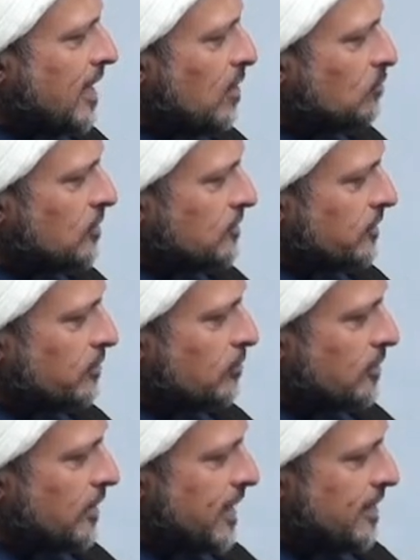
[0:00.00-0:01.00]
how does it
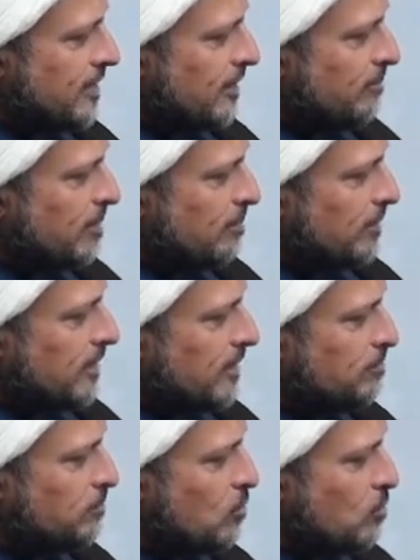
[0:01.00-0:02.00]
look like? Remember
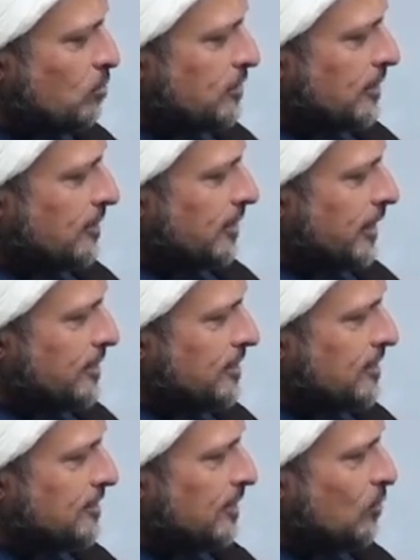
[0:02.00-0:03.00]
the boat and the
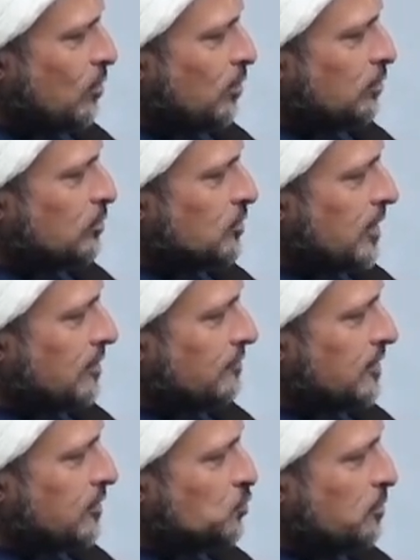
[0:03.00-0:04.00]
ladies and all those kind
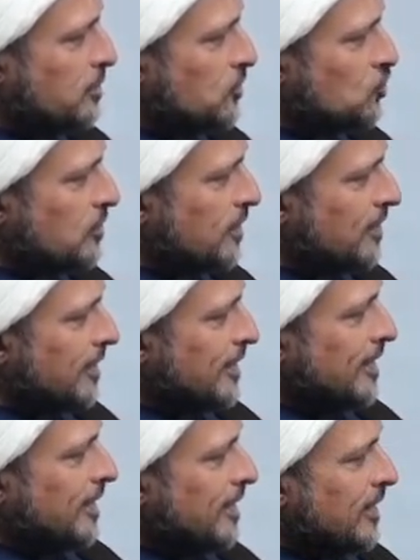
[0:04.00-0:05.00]
of things we mentioned.
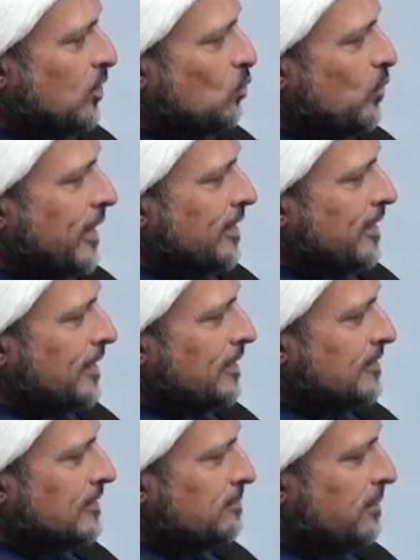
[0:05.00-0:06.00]
When it
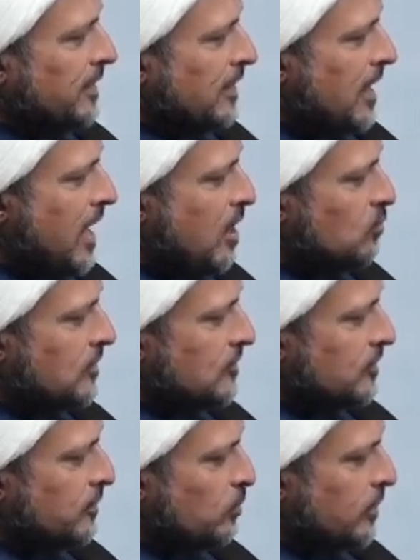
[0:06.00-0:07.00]
is in middle, how does
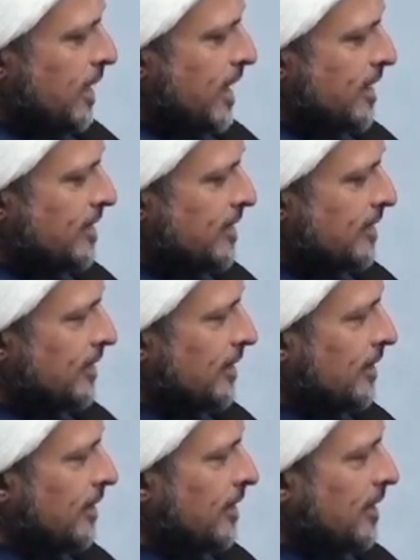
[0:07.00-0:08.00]
it look like?
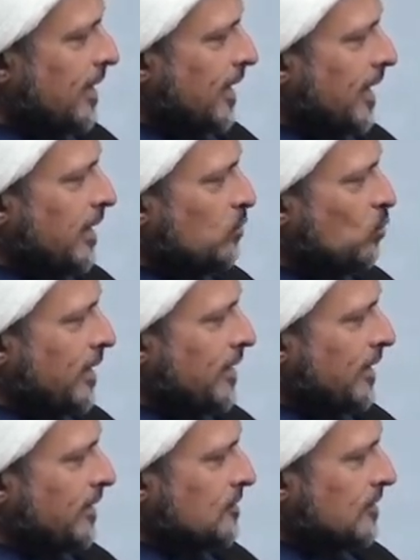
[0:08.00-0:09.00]
And when
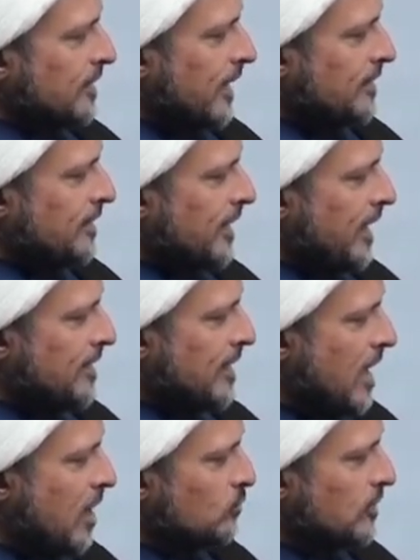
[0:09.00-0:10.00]
it's at the end,
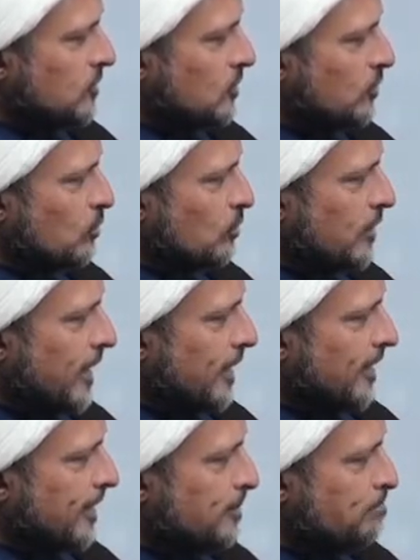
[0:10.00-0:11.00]
how does it look
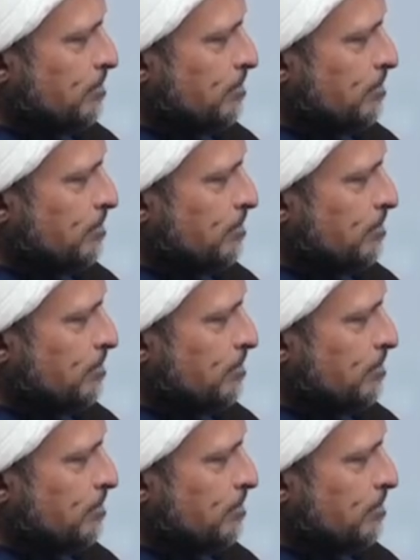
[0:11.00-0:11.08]
like?